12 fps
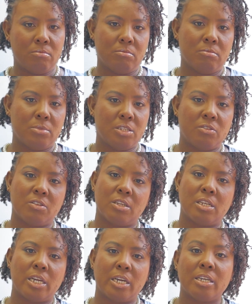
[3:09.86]
it's
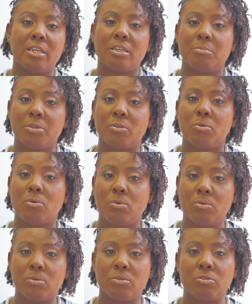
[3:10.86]
not like a gaping
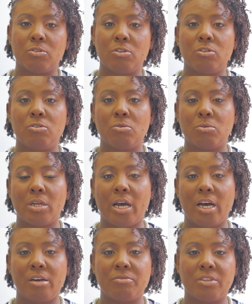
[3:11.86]
hole, so you don't
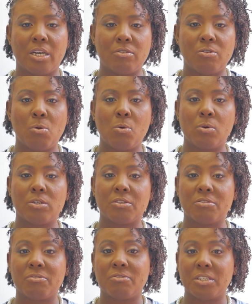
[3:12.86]
have that hole to
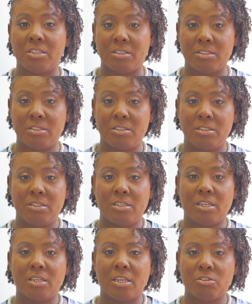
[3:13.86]
fill.
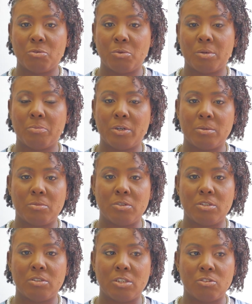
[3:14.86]
And that's where primary
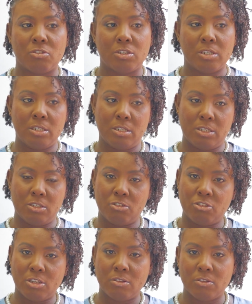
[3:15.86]
intention healing,
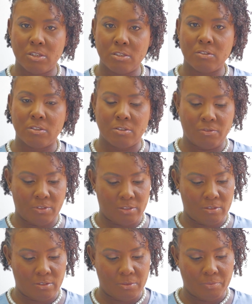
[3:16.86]
it's just on the
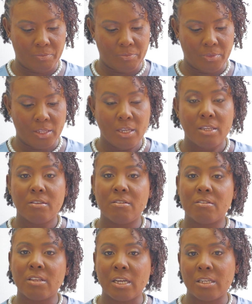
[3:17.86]
surface.
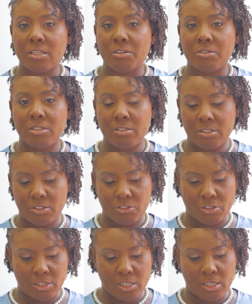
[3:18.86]
Secondary
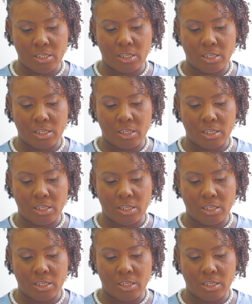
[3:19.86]
intention healing